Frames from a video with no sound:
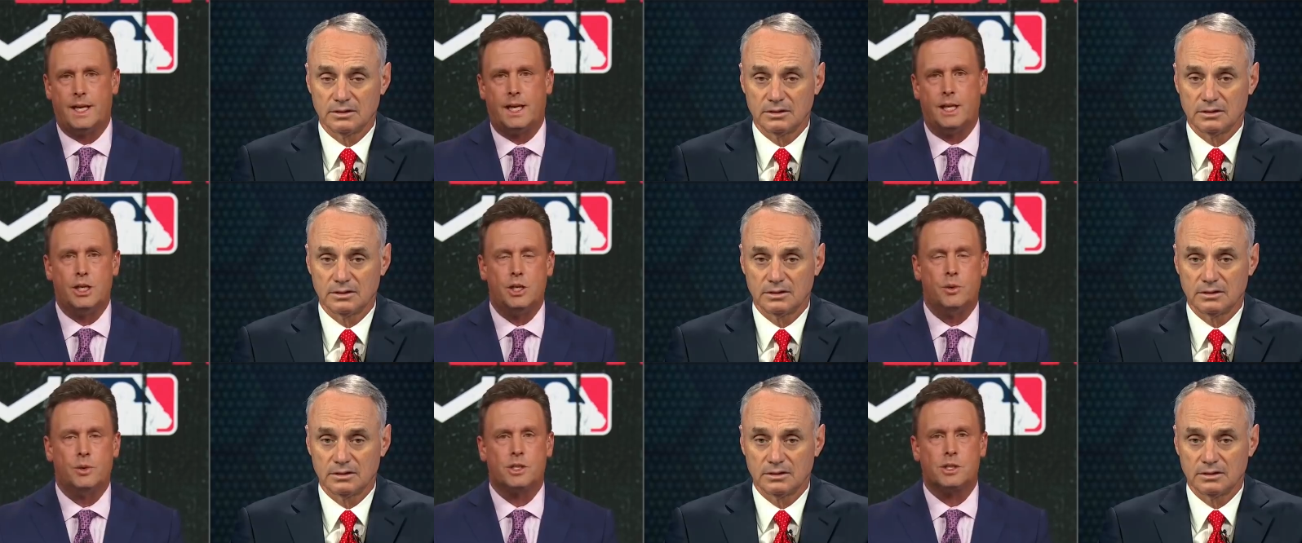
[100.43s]

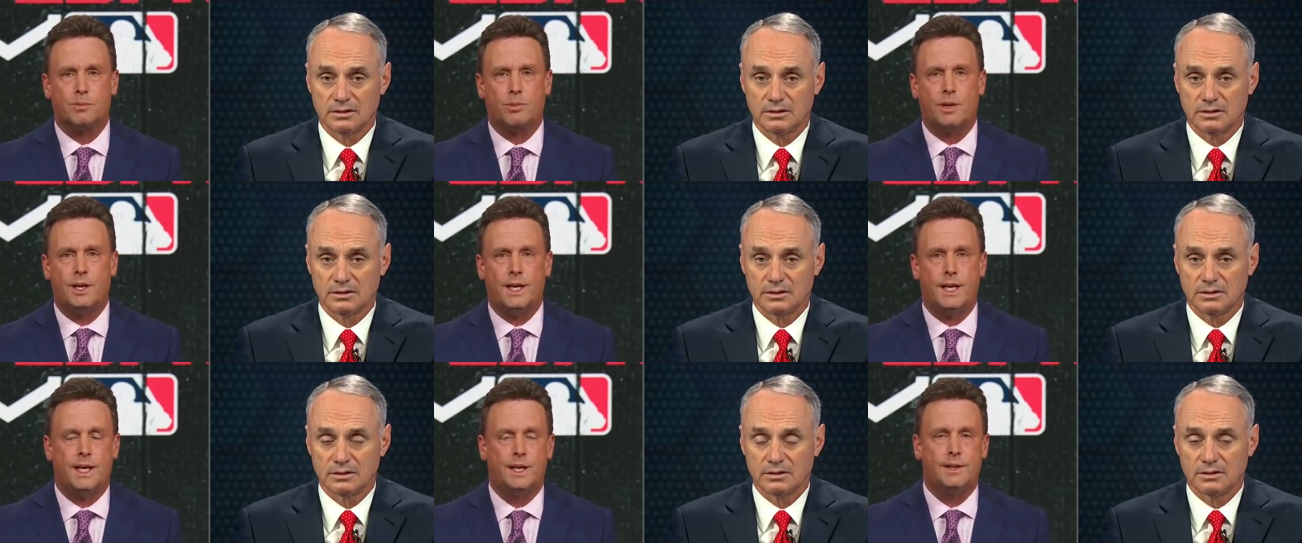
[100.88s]
Speaker 1: can you
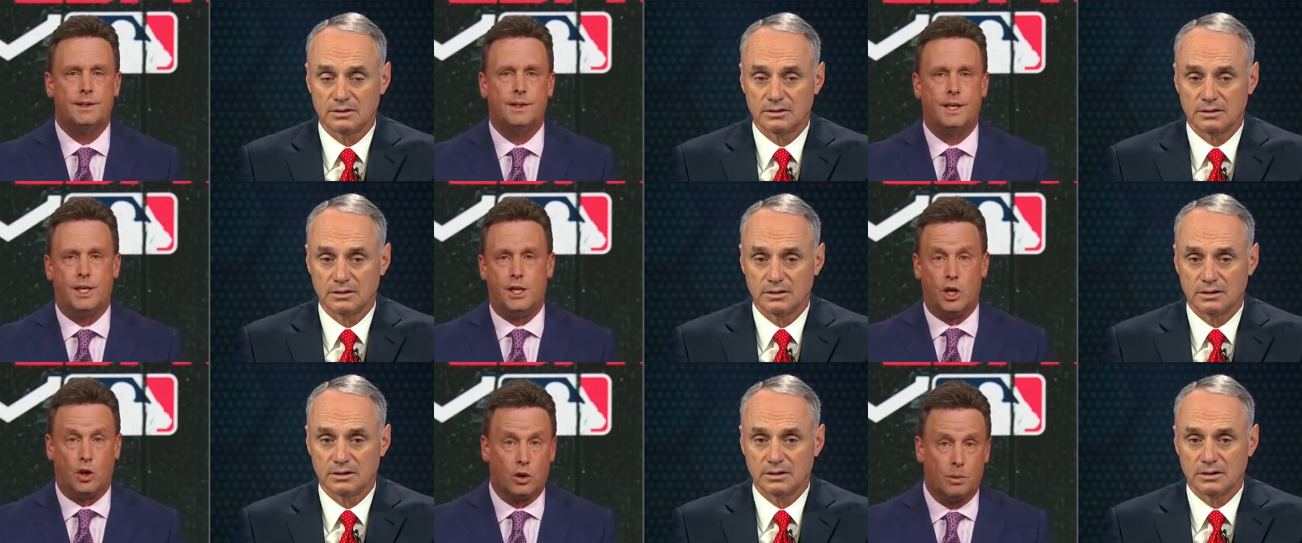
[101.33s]
explain,
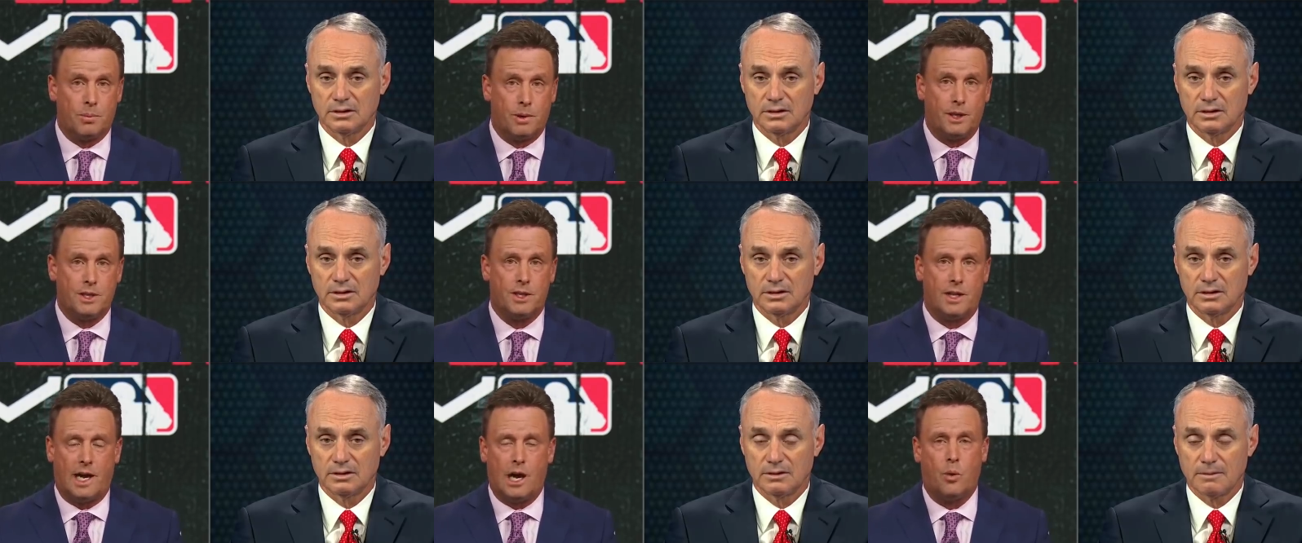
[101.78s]
in your
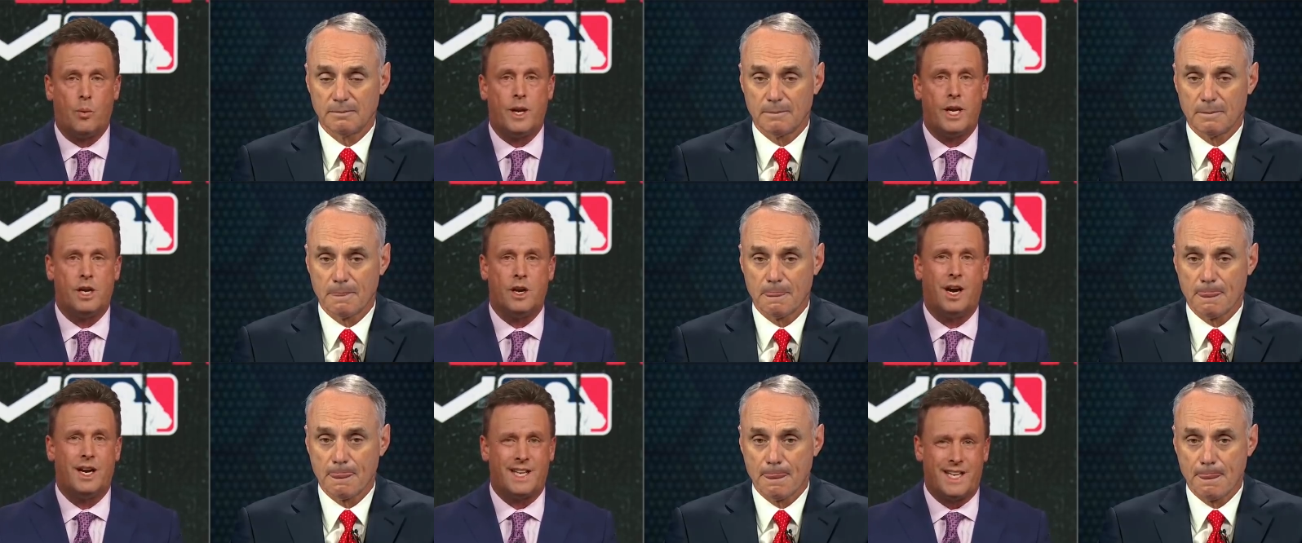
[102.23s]
opinion, how we
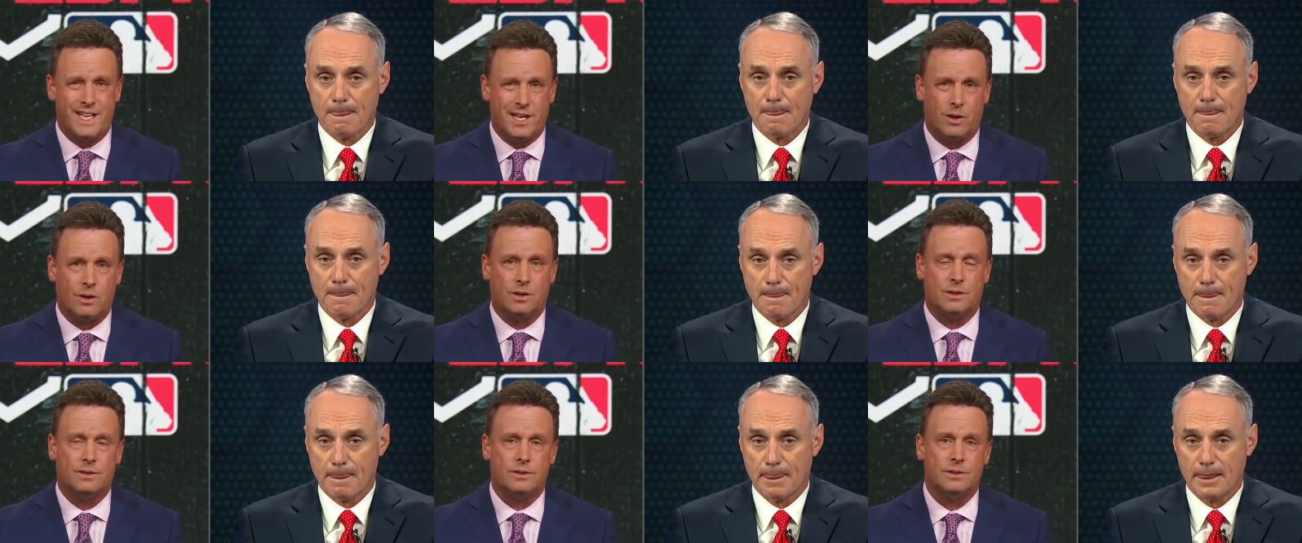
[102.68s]
got
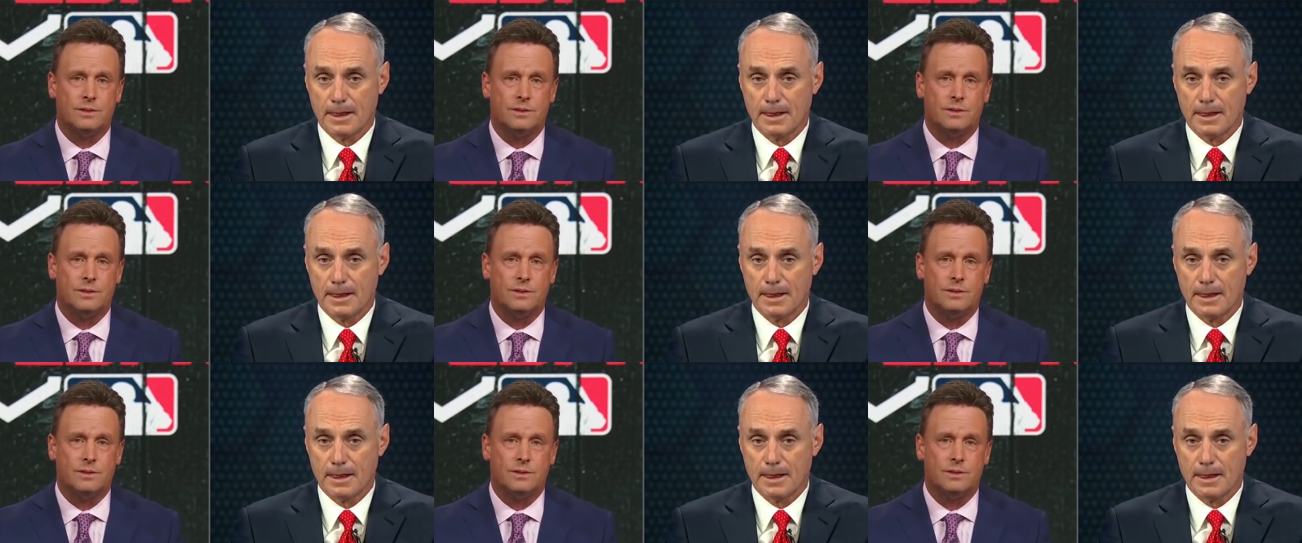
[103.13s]
here?